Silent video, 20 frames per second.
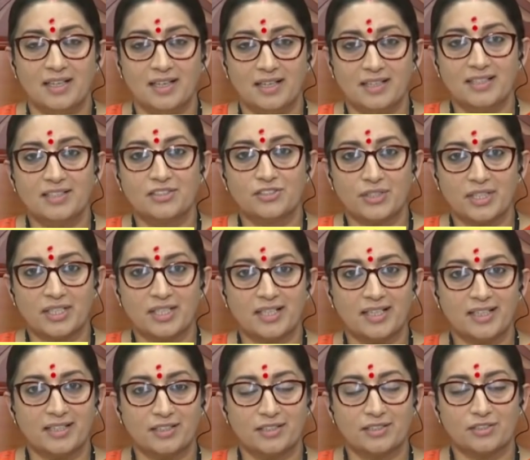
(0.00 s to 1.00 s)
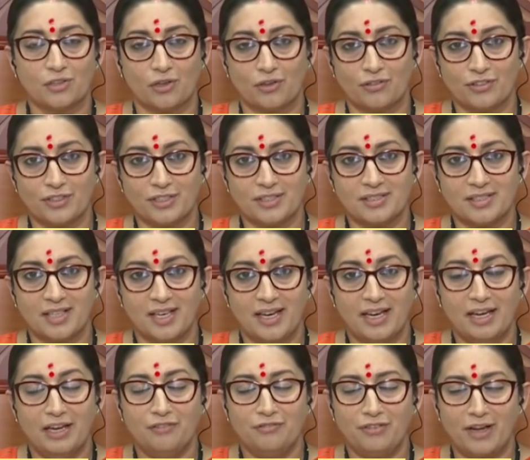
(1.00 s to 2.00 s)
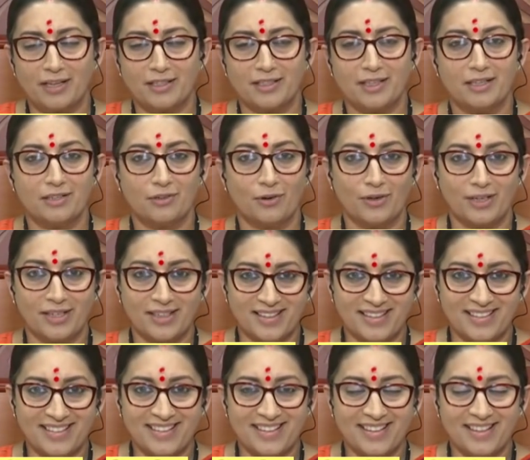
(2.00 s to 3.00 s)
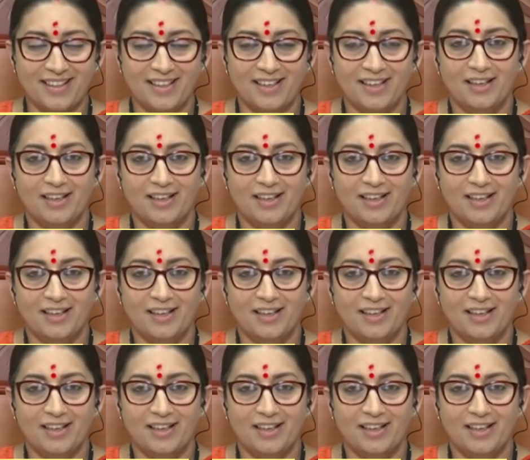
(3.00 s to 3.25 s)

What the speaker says: a district collector's office. In fact, ironically,